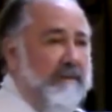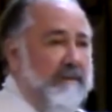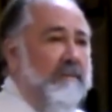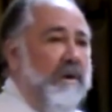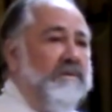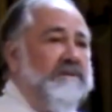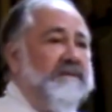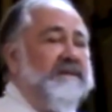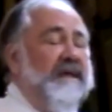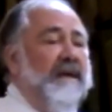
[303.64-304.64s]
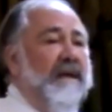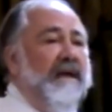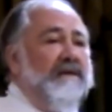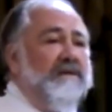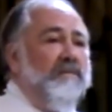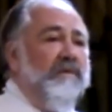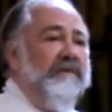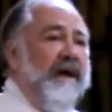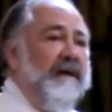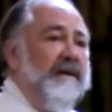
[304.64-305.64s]
Moses and Elijah
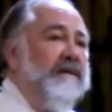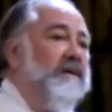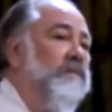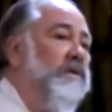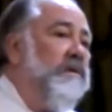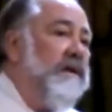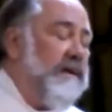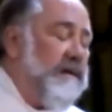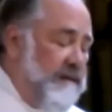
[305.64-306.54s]
provided community,